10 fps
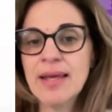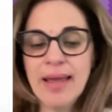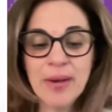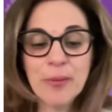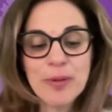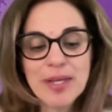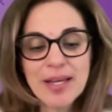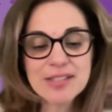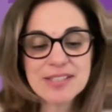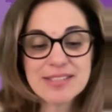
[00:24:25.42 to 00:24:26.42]
And we
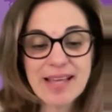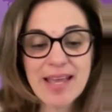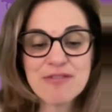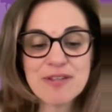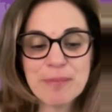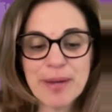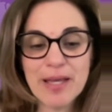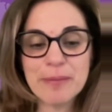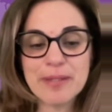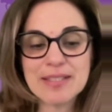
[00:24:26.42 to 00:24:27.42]
are saving
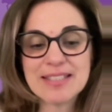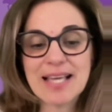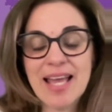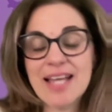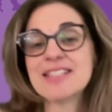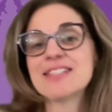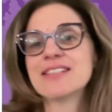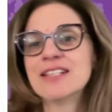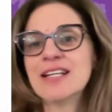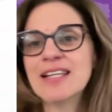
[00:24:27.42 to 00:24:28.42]
babies as
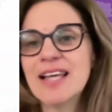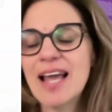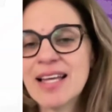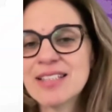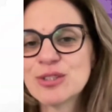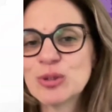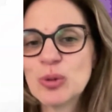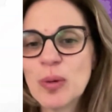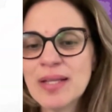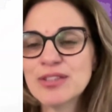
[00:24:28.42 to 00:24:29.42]
early as
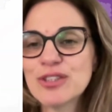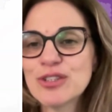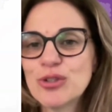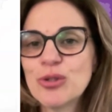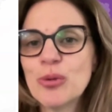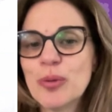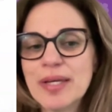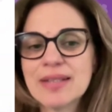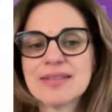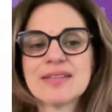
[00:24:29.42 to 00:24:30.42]
22
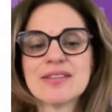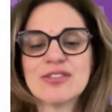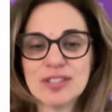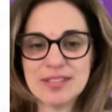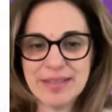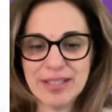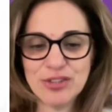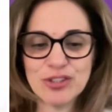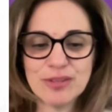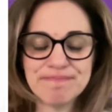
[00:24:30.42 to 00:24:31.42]
weeks
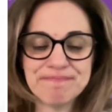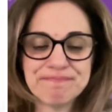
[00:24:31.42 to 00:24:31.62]
gestation.